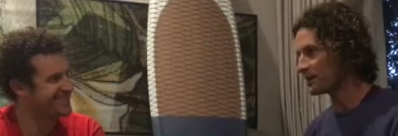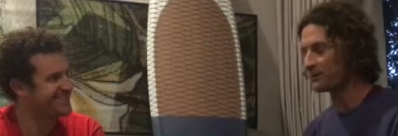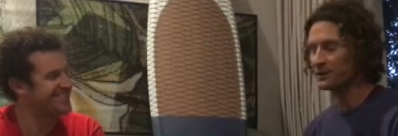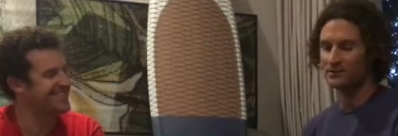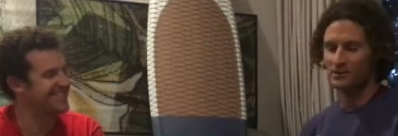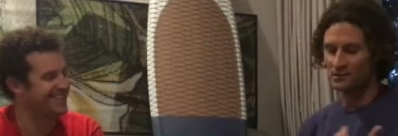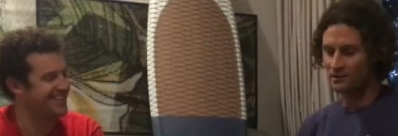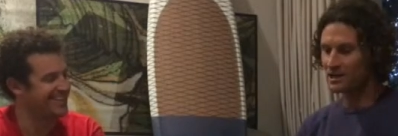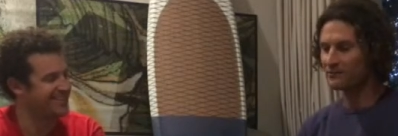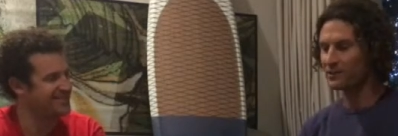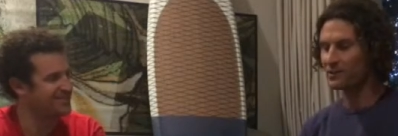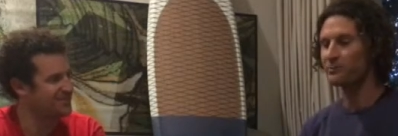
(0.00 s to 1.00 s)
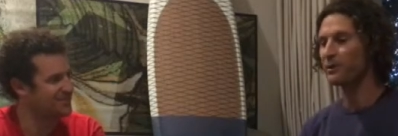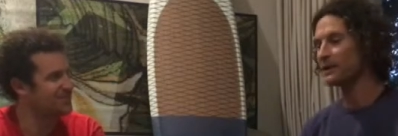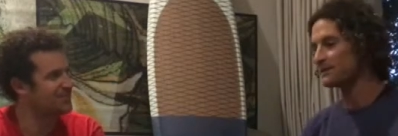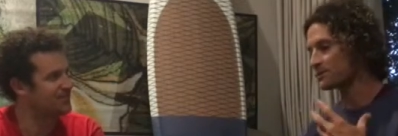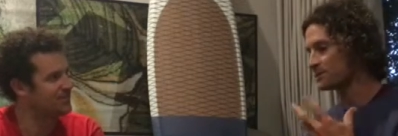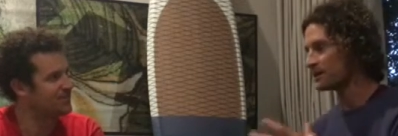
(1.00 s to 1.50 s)
Speaker 1: fabric. There's a lot of other
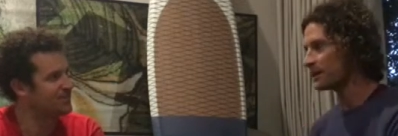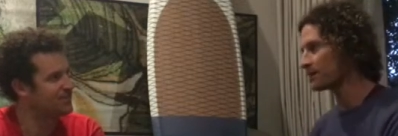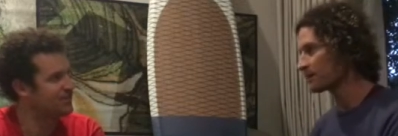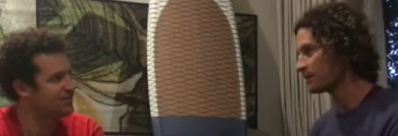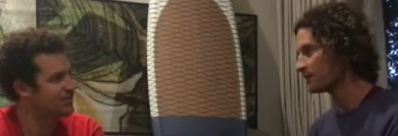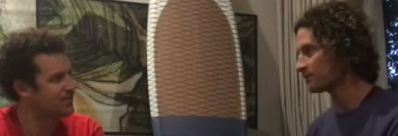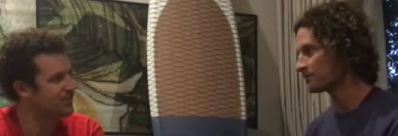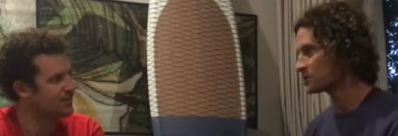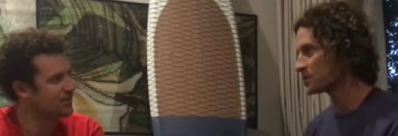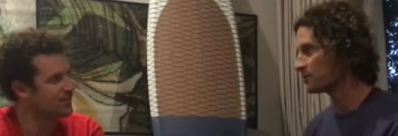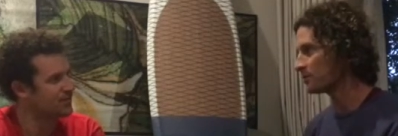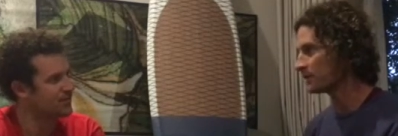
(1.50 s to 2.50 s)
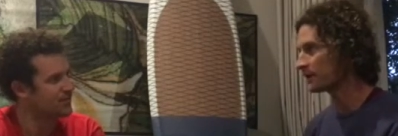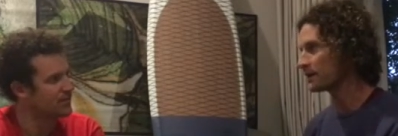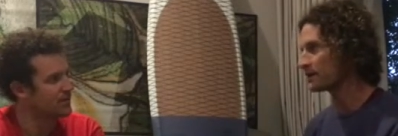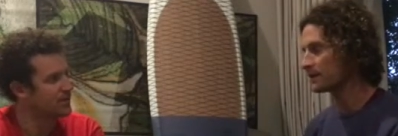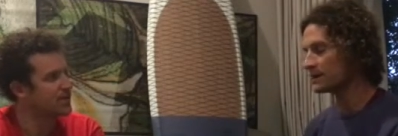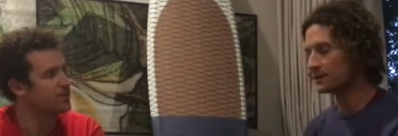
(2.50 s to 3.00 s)
brands that are now kind of snowballing
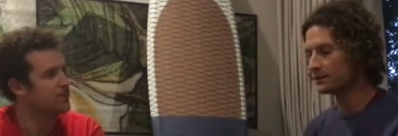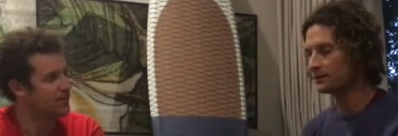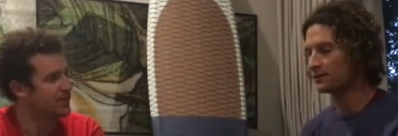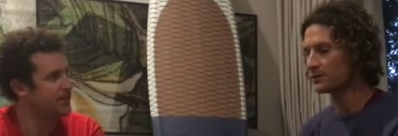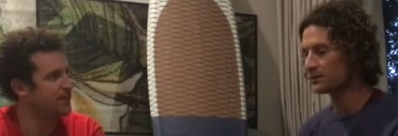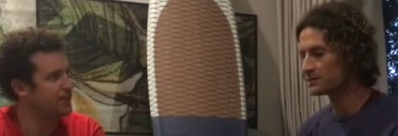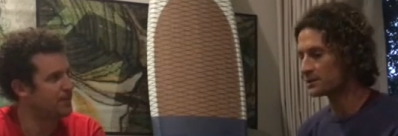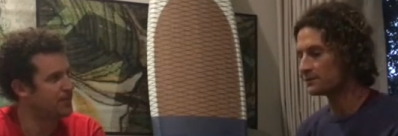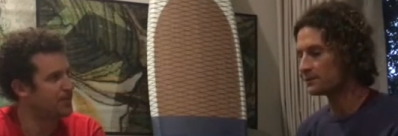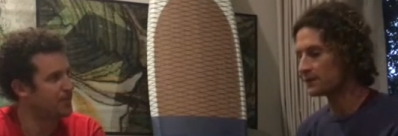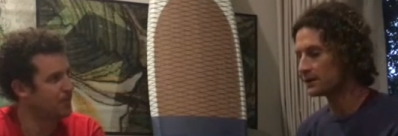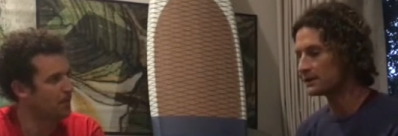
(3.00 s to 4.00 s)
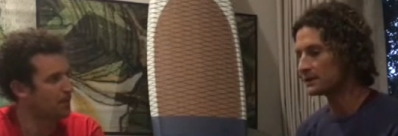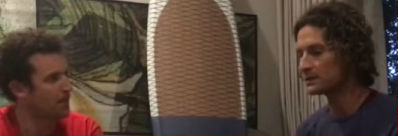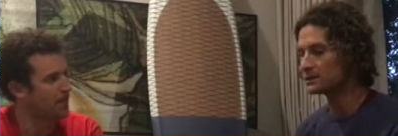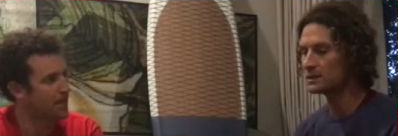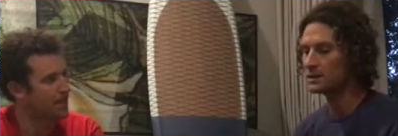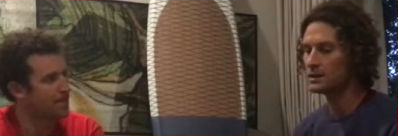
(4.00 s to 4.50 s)
under that, similar
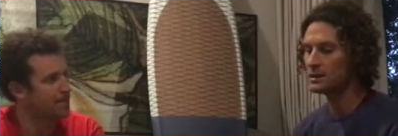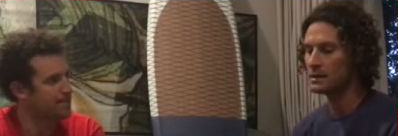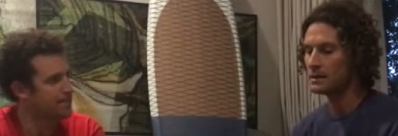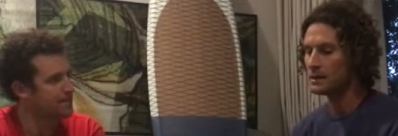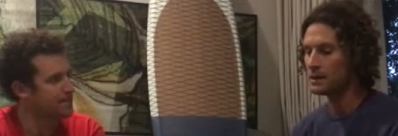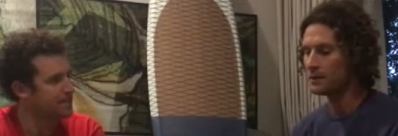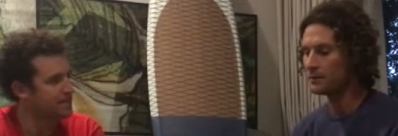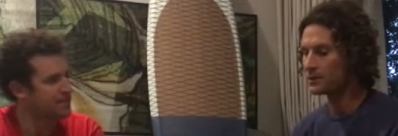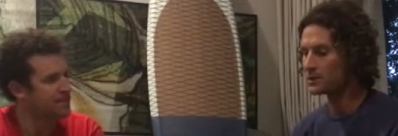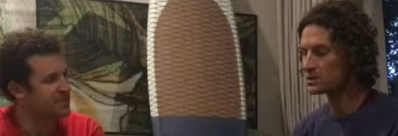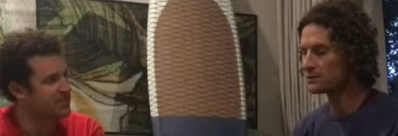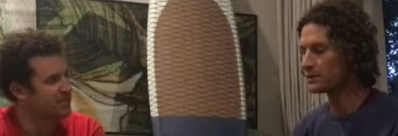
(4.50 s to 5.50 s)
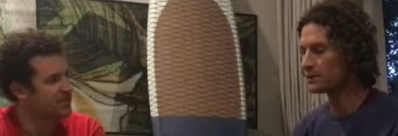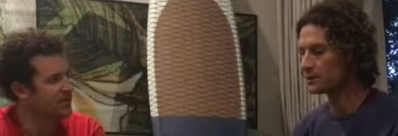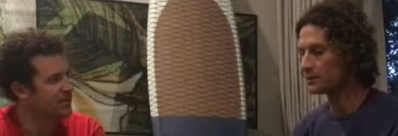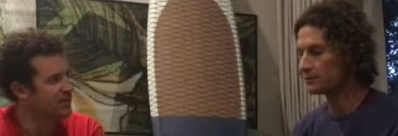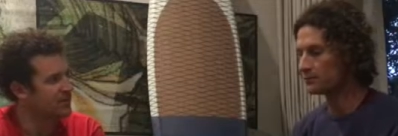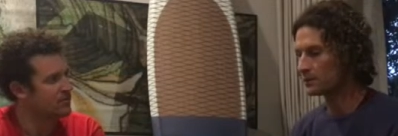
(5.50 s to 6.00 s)
ideas. There's some
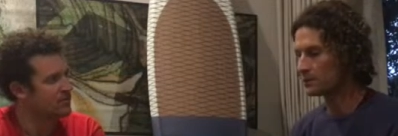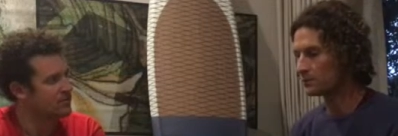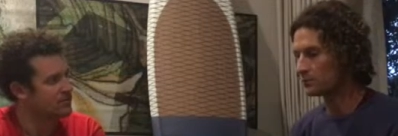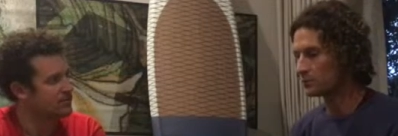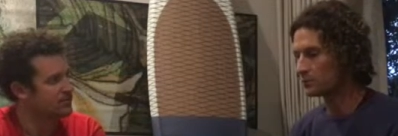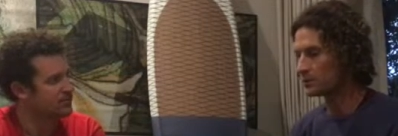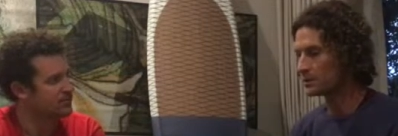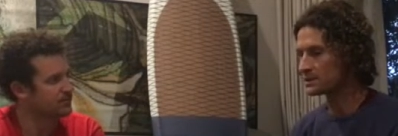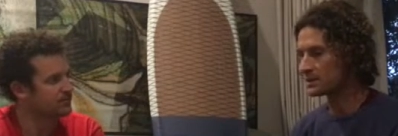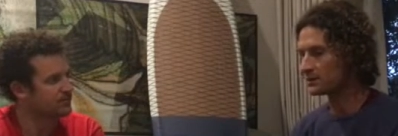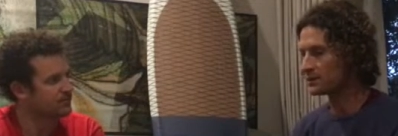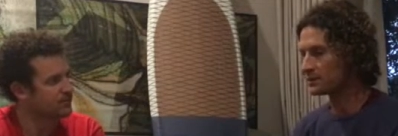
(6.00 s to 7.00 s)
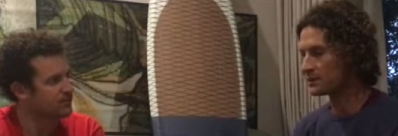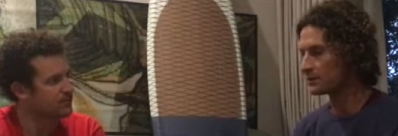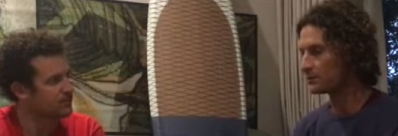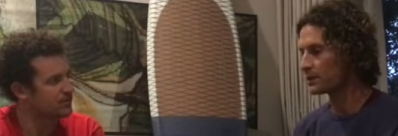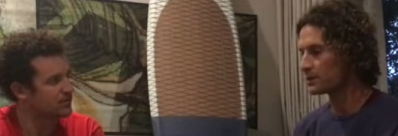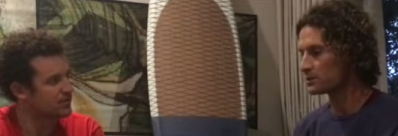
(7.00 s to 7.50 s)
other ones out there that other
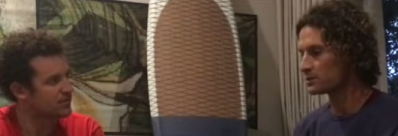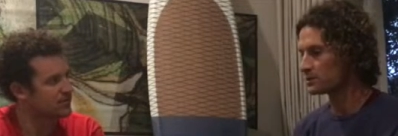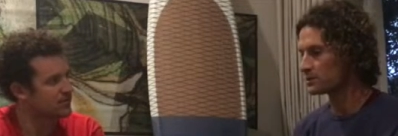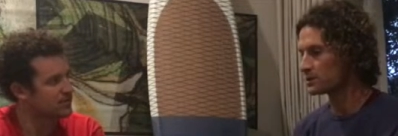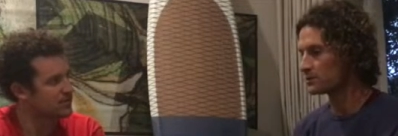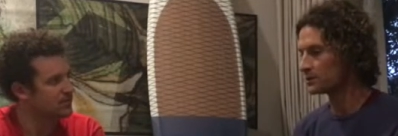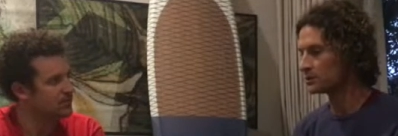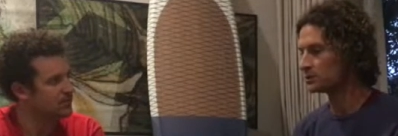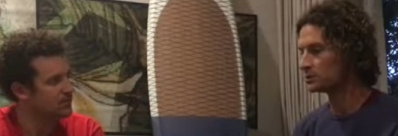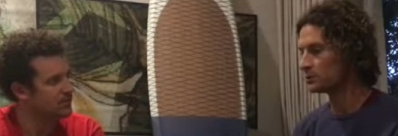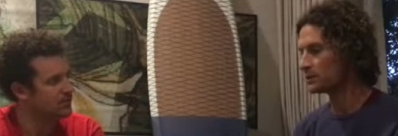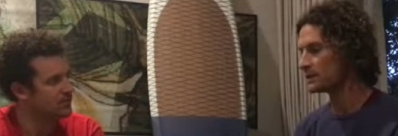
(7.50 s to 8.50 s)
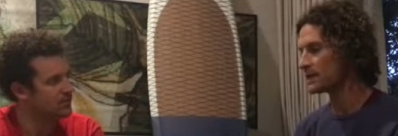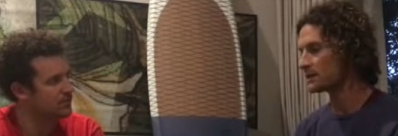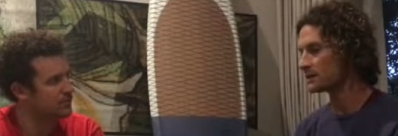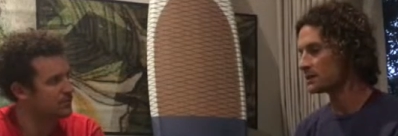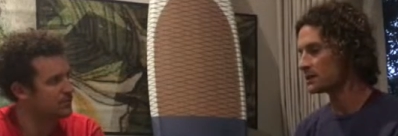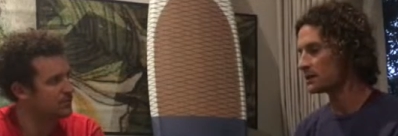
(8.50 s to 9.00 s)
brands are using, which we
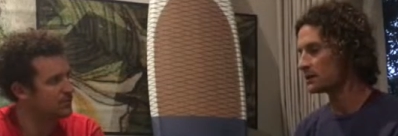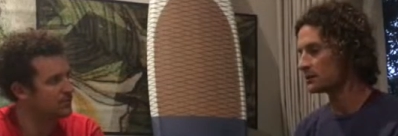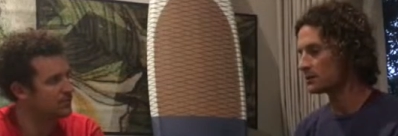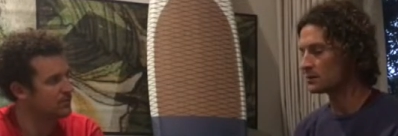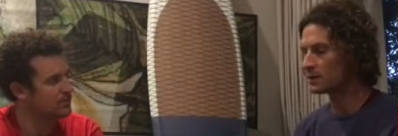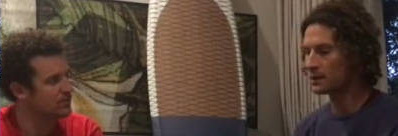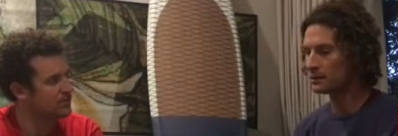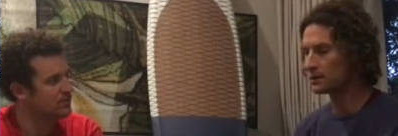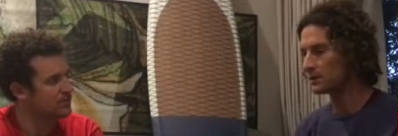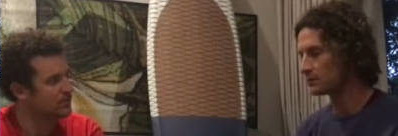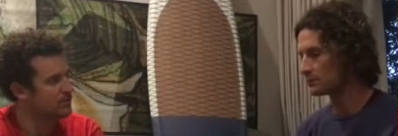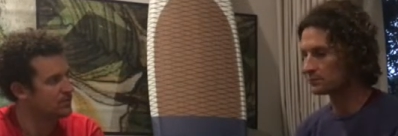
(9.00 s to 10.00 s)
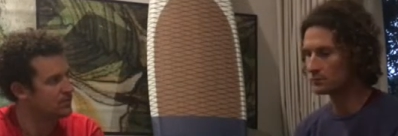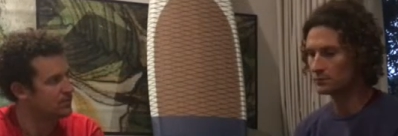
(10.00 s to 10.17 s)
tested and didn't